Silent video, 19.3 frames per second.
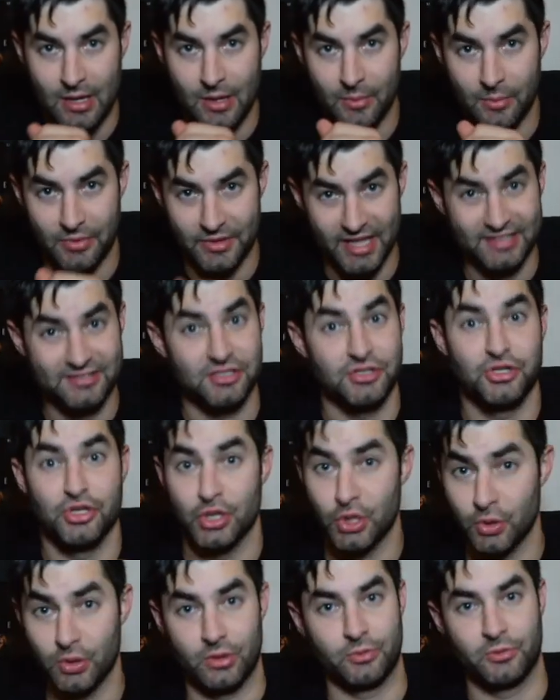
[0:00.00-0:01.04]
But that's a
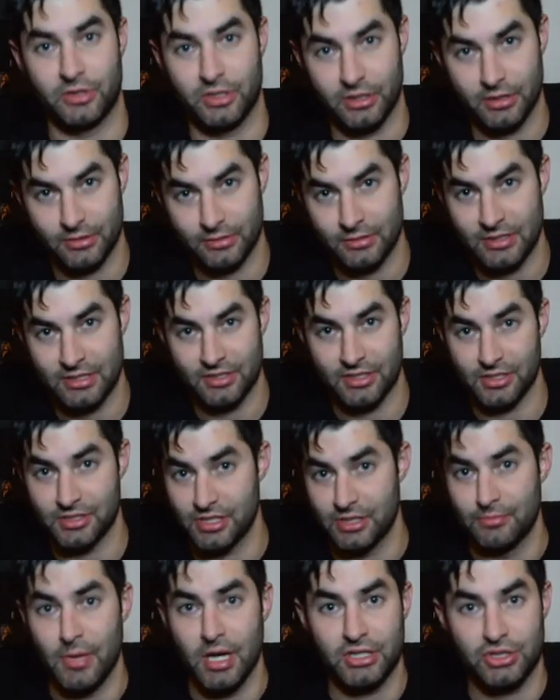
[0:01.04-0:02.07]
newer word. There's
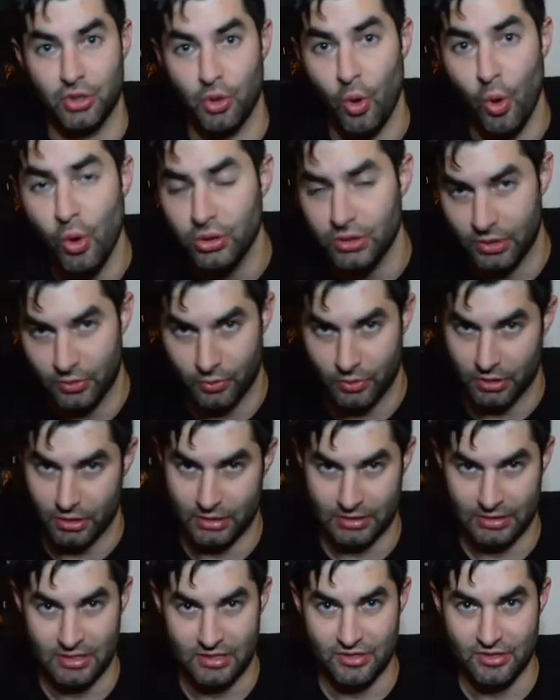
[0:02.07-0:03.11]
a much older word
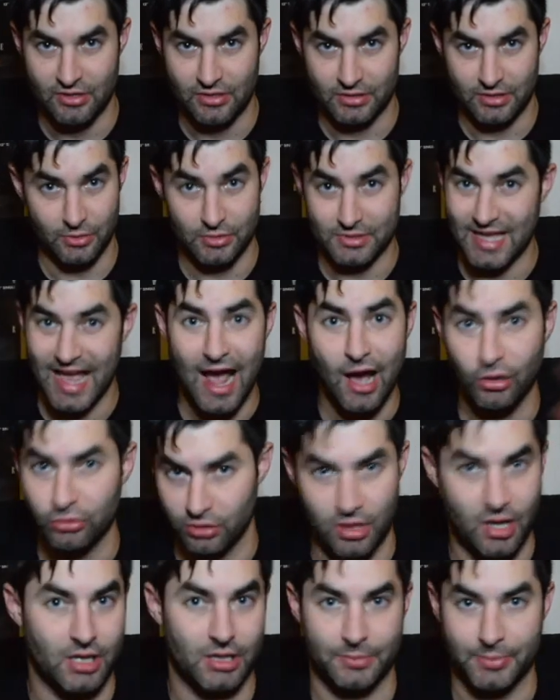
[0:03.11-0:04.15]
that was
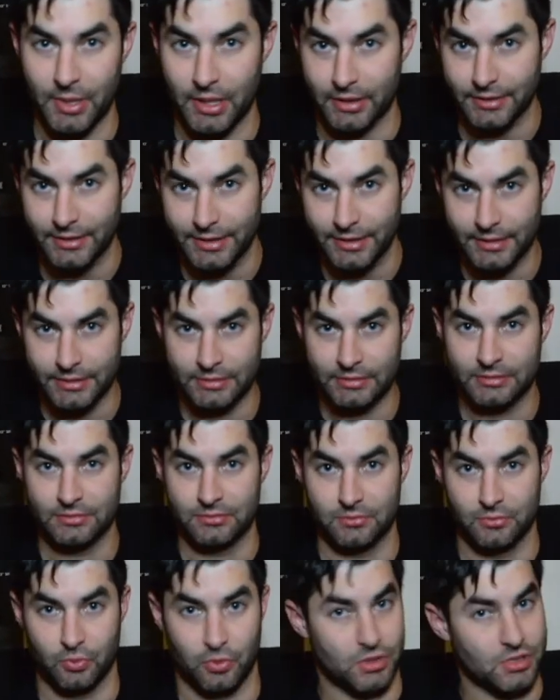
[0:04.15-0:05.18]
outlawed apparently.
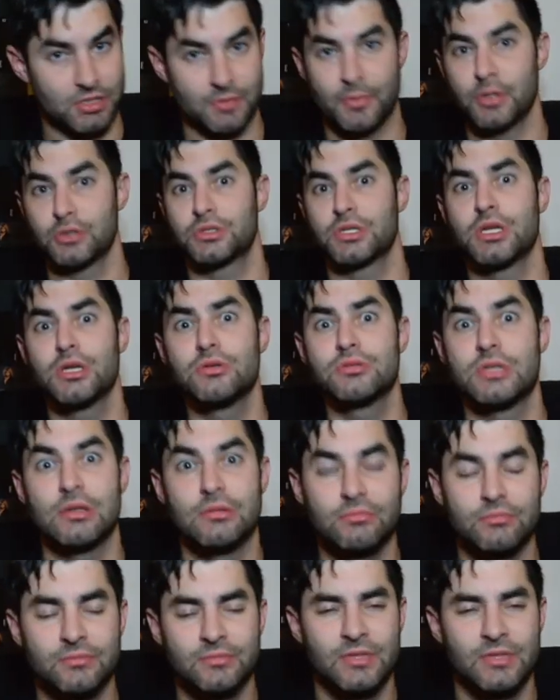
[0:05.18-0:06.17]
Weren't supposed to use it.